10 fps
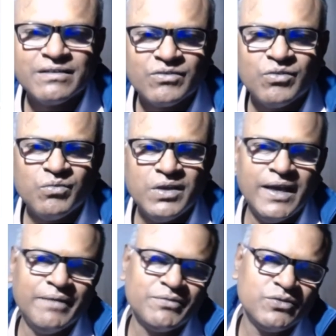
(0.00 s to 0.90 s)
So we
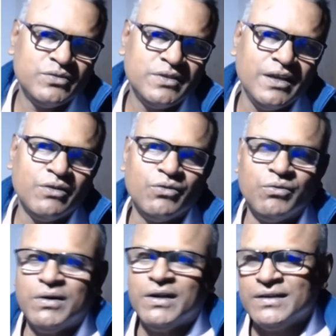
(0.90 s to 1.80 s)
have to think
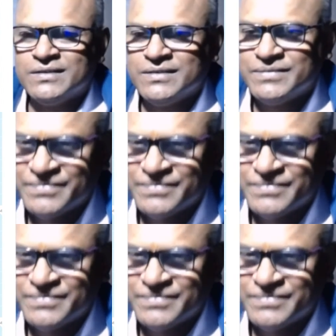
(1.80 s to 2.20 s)
over it.